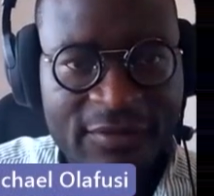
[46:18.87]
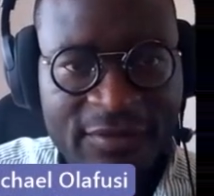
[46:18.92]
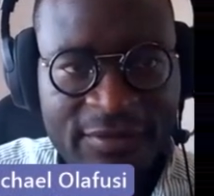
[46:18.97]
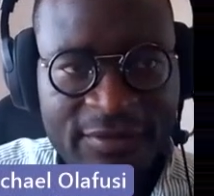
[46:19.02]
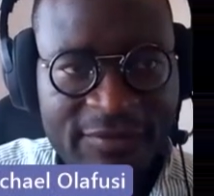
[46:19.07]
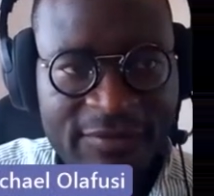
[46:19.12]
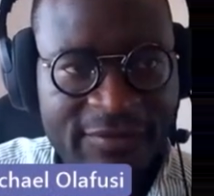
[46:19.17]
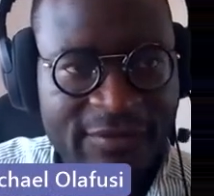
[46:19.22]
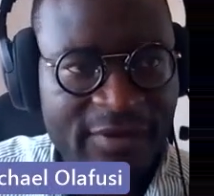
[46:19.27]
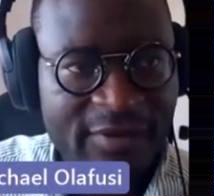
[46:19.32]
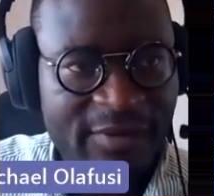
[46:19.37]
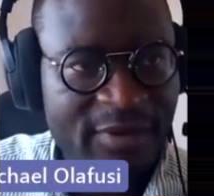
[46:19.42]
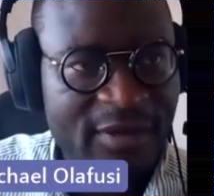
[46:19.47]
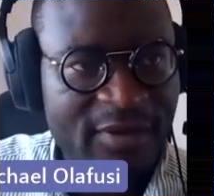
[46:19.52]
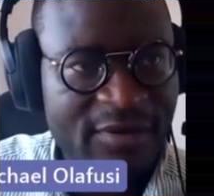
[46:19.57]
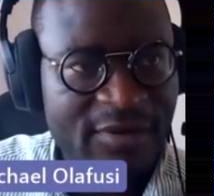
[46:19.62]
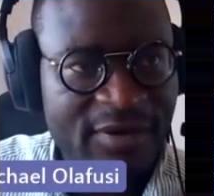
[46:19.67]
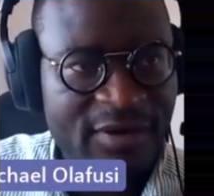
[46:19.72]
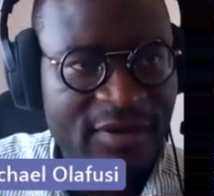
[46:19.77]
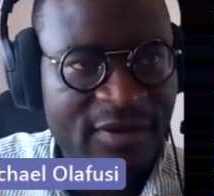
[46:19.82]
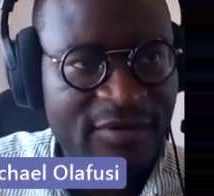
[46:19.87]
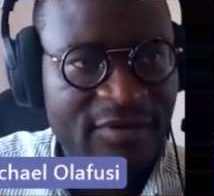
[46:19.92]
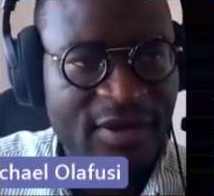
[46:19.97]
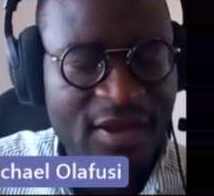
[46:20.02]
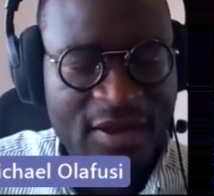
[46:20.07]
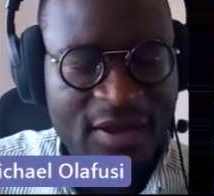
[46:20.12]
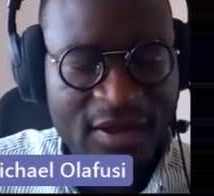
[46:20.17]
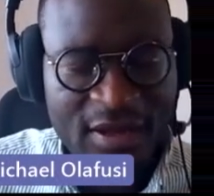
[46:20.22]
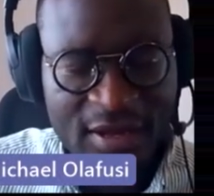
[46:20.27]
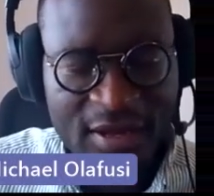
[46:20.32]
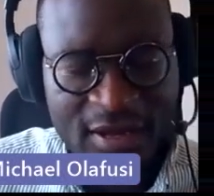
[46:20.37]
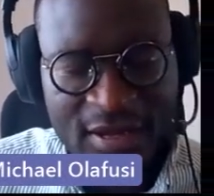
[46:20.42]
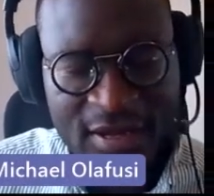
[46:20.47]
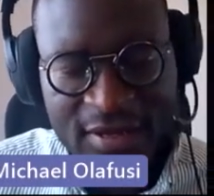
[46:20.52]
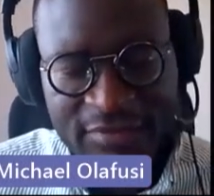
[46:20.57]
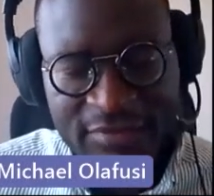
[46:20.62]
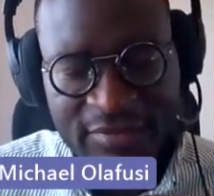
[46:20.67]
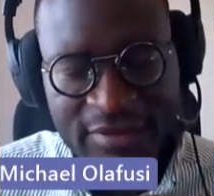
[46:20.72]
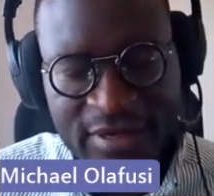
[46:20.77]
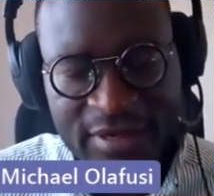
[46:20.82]
for confirming others.
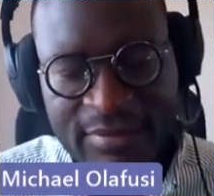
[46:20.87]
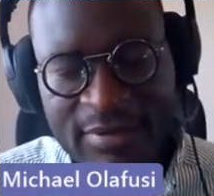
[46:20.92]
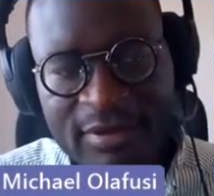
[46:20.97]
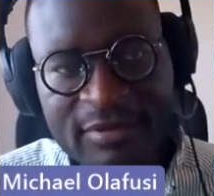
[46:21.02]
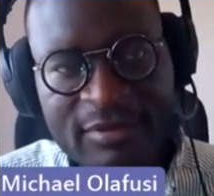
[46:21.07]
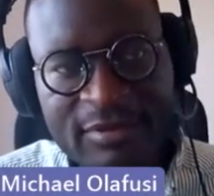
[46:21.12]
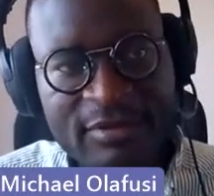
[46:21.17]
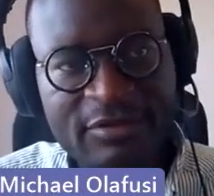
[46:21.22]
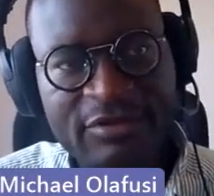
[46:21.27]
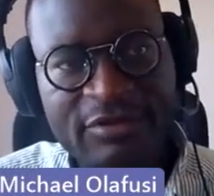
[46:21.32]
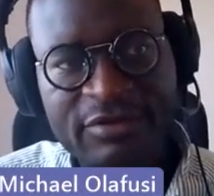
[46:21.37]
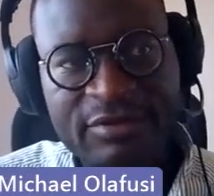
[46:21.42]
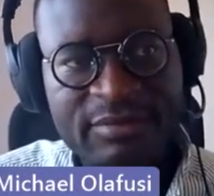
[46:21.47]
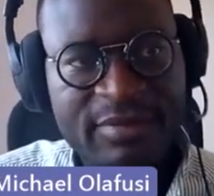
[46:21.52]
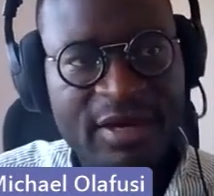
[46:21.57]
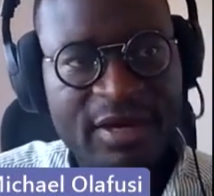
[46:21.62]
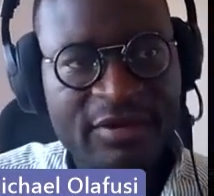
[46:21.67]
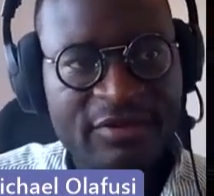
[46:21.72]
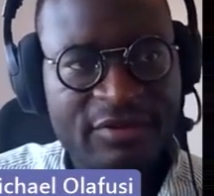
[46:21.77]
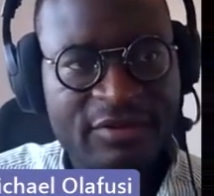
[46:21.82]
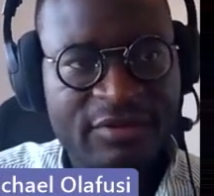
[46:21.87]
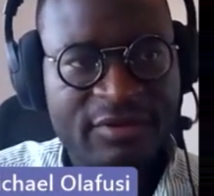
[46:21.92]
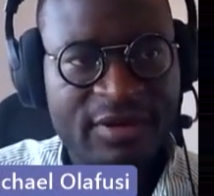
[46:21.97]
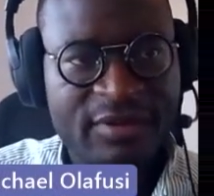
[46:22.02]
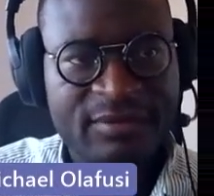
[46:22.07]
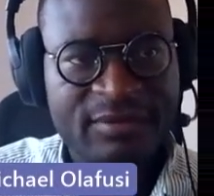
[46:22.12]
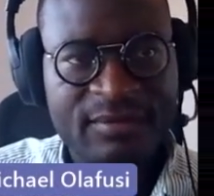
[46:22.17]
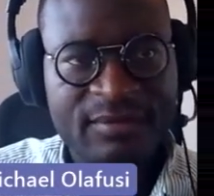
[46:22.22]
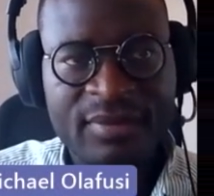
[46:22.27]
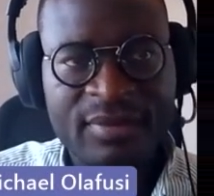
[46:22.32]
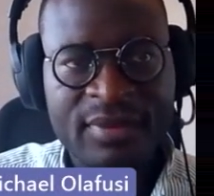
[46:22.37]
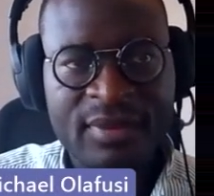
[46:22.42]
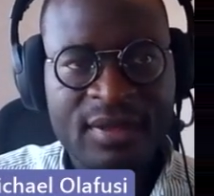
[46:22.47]
So let me zoom my screen.